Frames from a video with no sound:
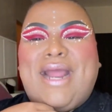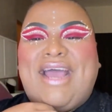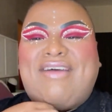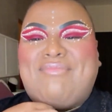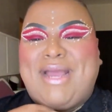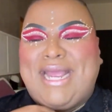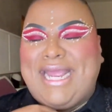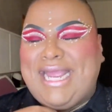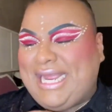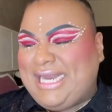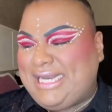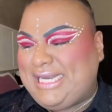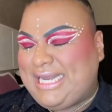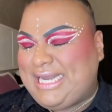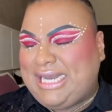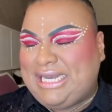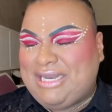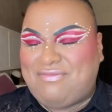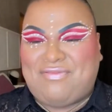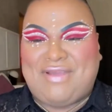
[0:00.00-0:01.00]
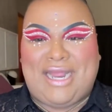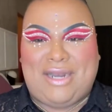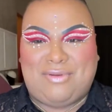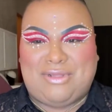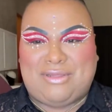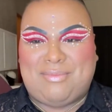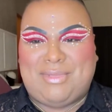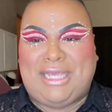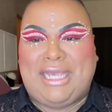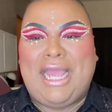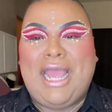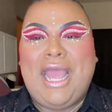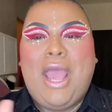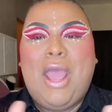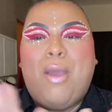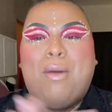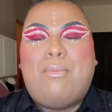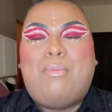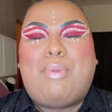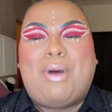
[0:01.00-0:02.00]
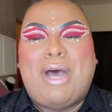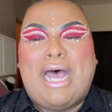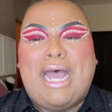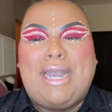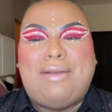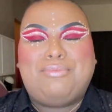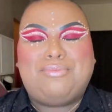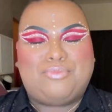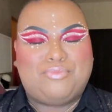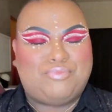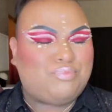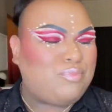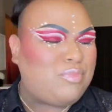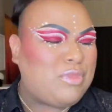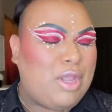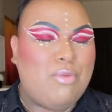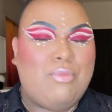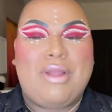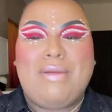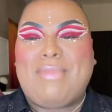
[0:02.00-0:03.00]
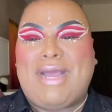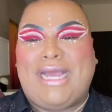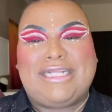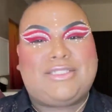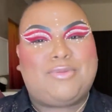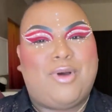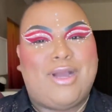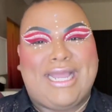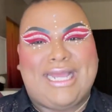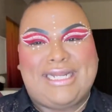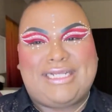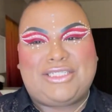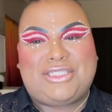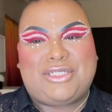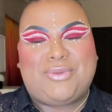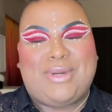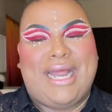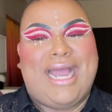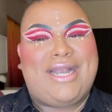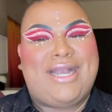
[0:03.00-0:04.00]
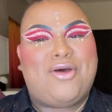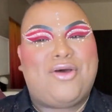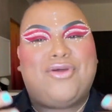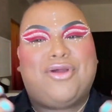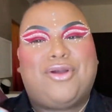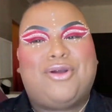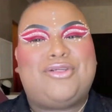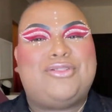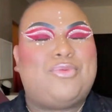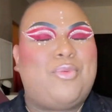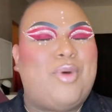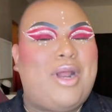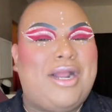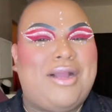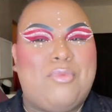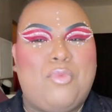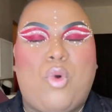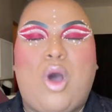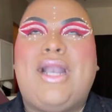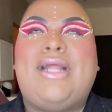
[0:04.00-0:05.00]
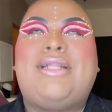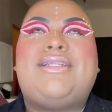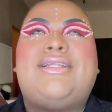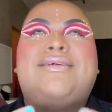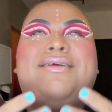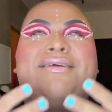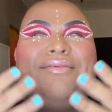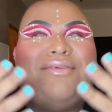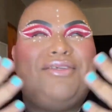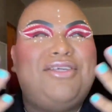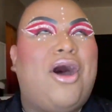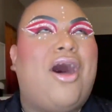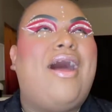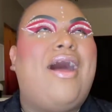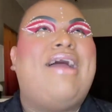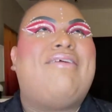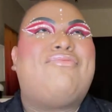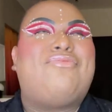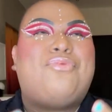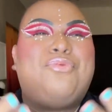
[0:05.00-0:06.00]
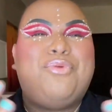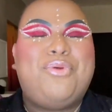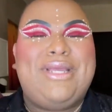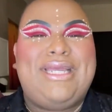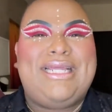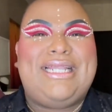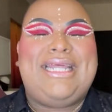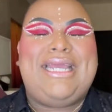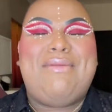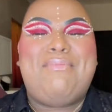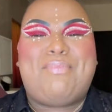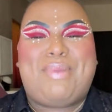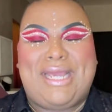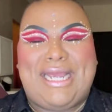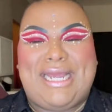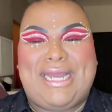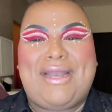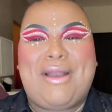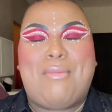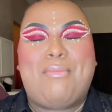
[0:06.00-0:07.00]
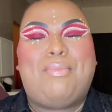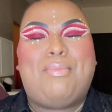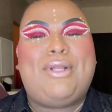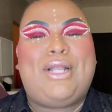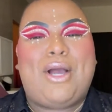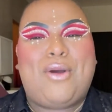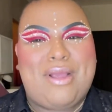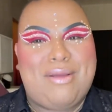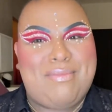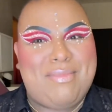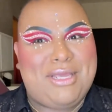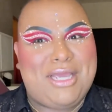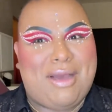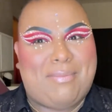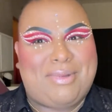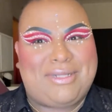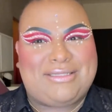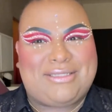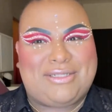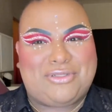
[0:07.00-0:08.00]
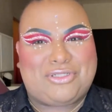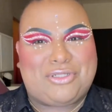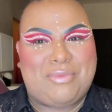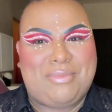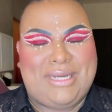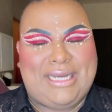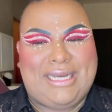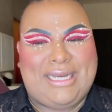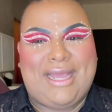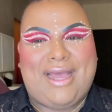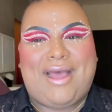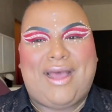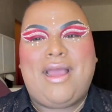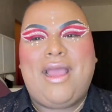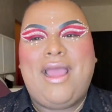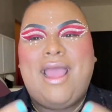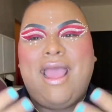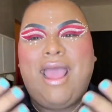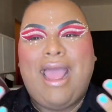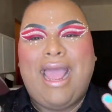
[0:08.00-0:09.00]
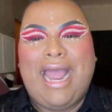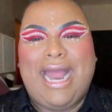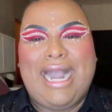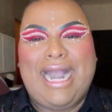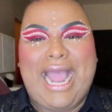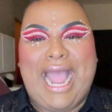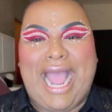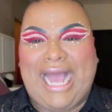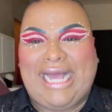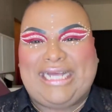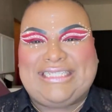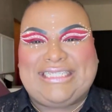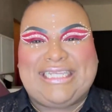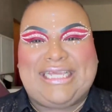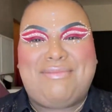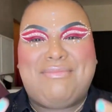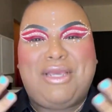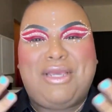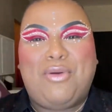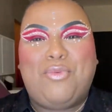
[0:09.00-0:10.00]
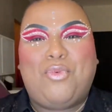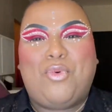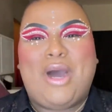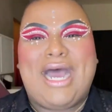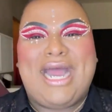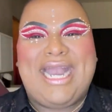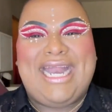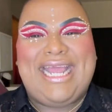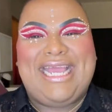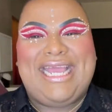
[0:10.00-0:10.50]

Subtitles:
You didn't have to post that picture at all. You posted that picture for attention at people who don't even care. You're playing games with yourself, girl. You were there to work, nothing more.